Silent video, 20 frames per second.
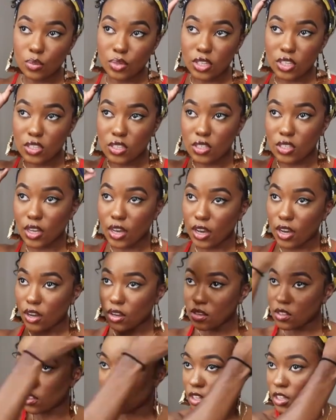pieces
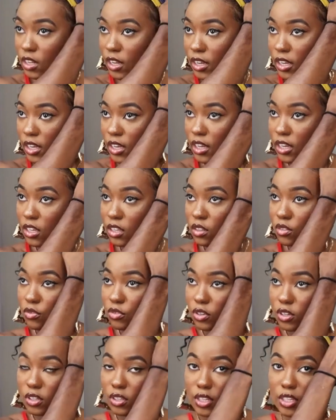out so they like hang in the
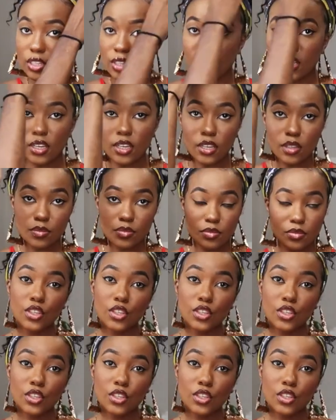front like that.